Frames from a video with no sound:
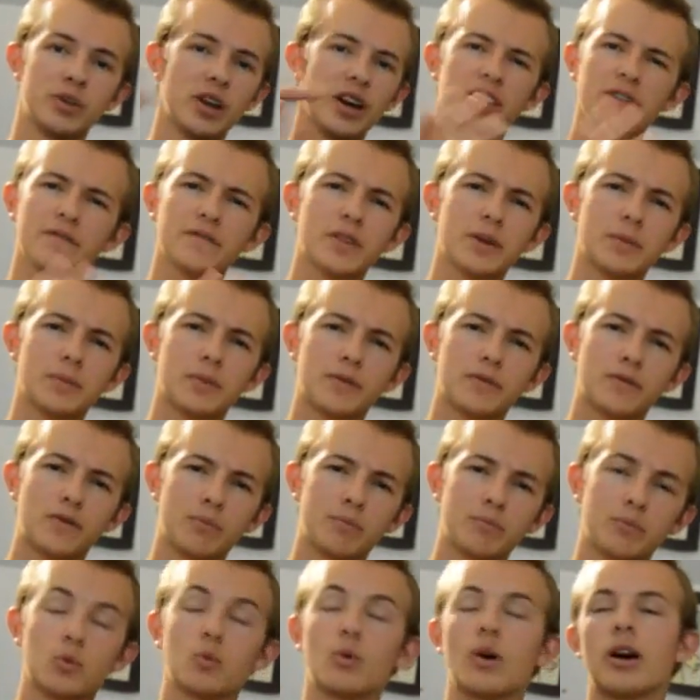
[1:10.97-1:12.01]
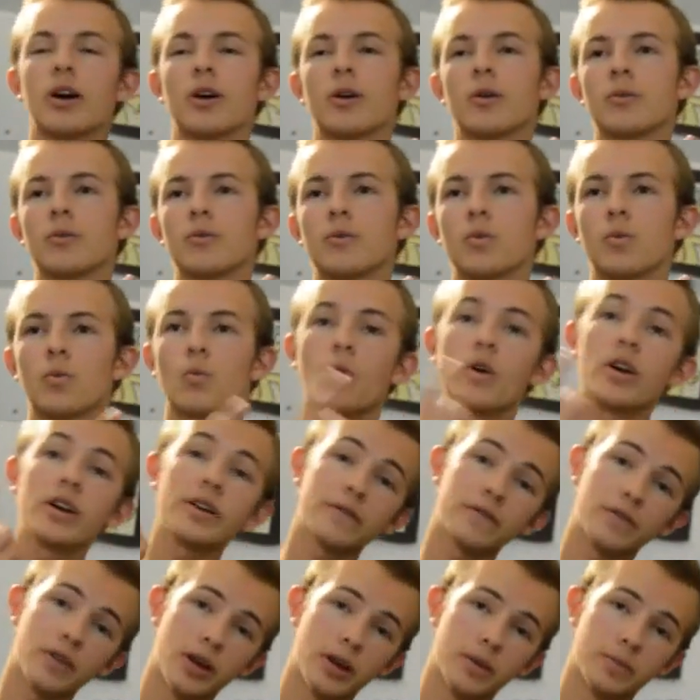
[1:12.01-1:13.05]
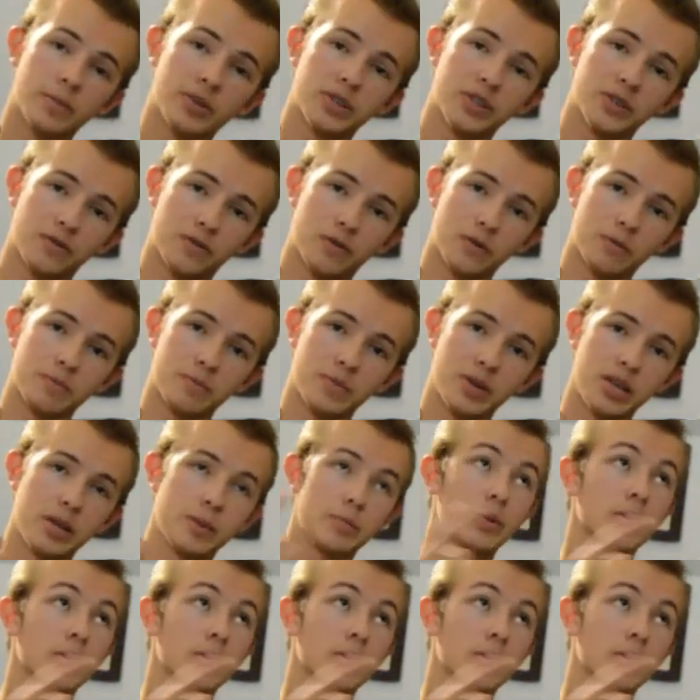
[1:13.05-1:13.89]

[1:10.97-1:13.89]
None of them are from, well, one of them is from me,